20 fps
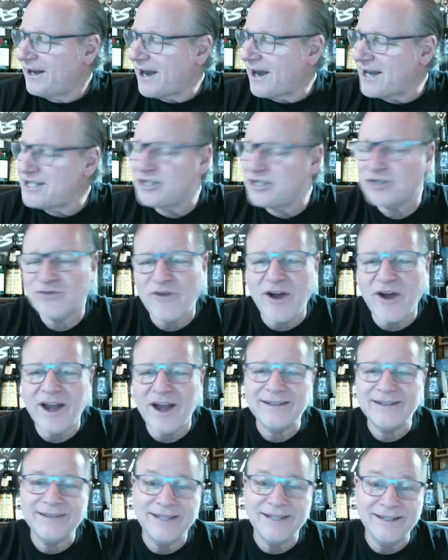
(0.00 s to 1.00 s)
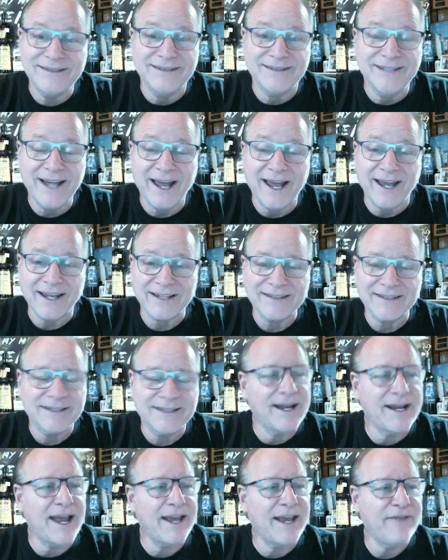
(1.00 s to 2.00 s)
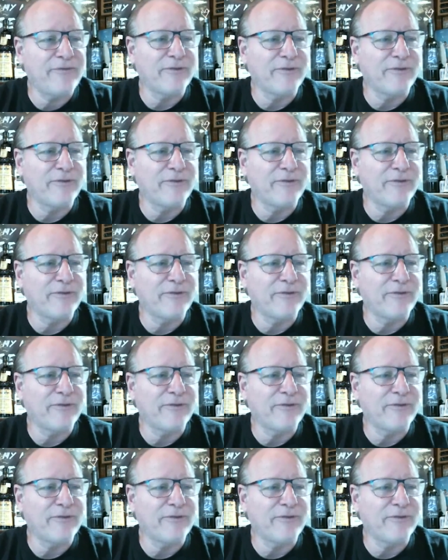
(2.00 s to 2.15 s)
I tried today. Today